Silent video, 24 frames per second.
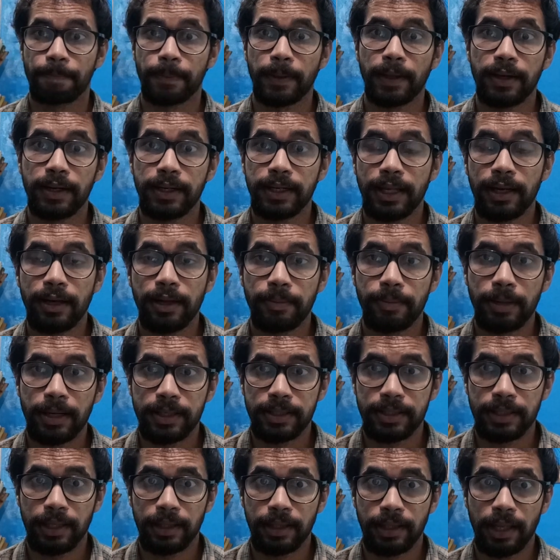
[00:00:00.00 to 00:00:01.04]

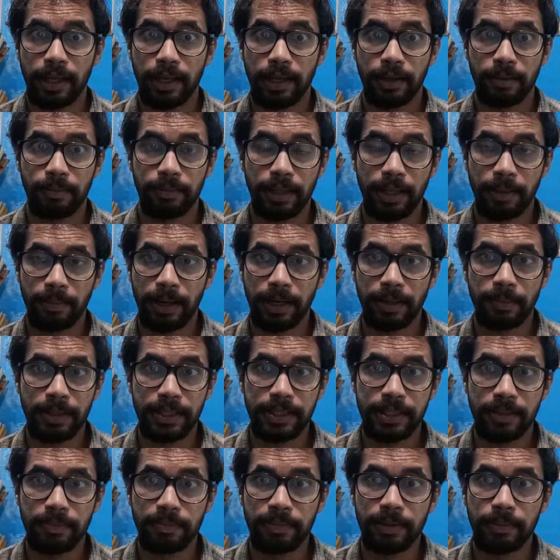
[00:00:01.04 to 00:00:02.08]
dilemmas that they might be
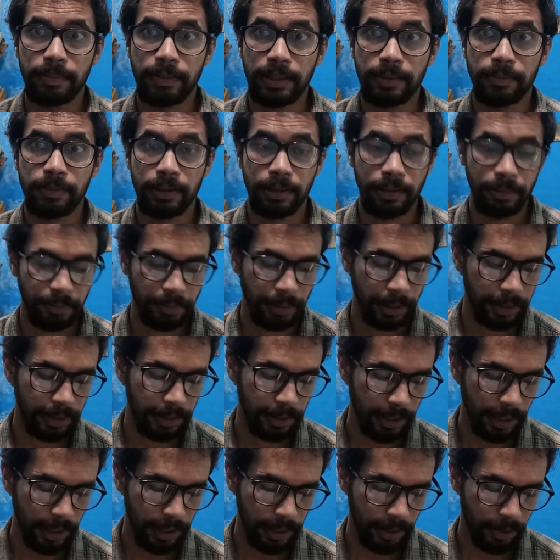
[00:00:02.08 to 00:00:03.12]
simple people,
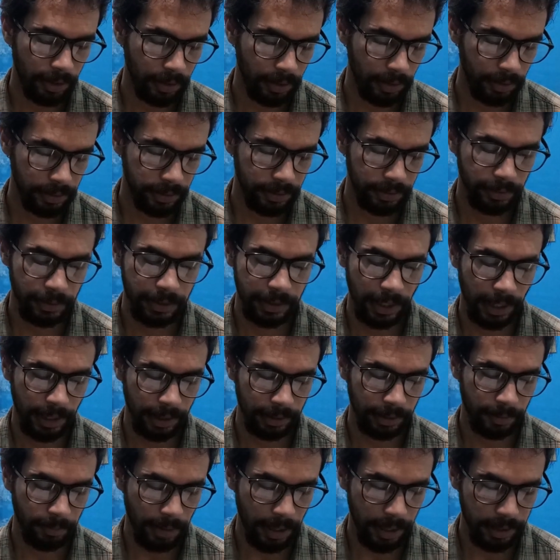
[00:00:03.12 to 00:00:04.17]
but they are also
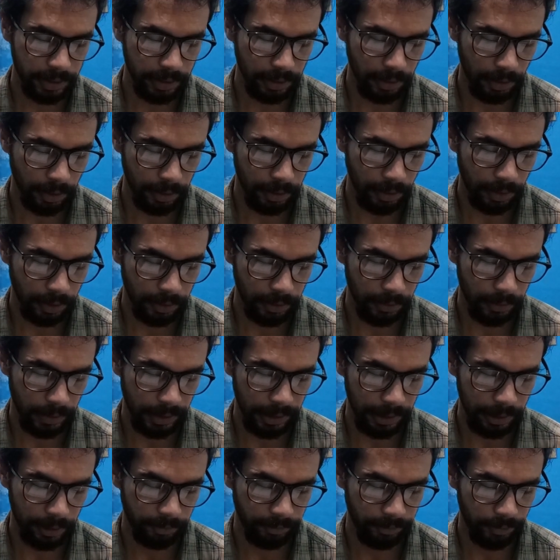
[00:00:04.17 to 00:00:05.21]
saying the master ought not to
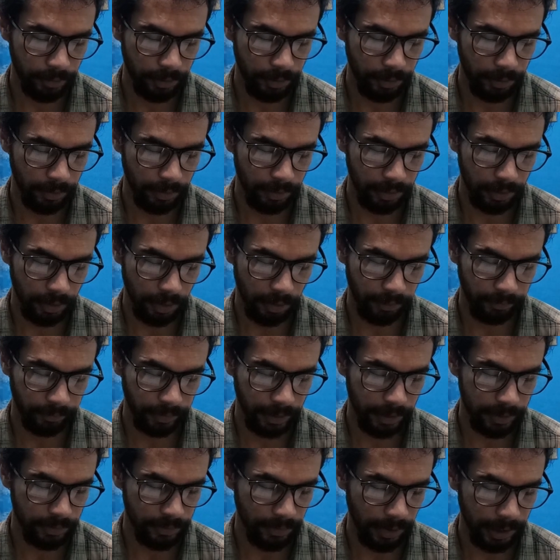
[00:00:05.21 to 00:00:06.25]
heal the wound of
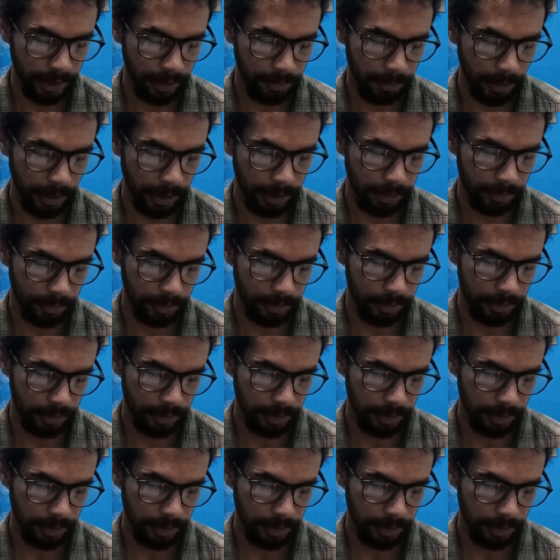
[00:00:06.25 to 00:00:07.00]
this white man.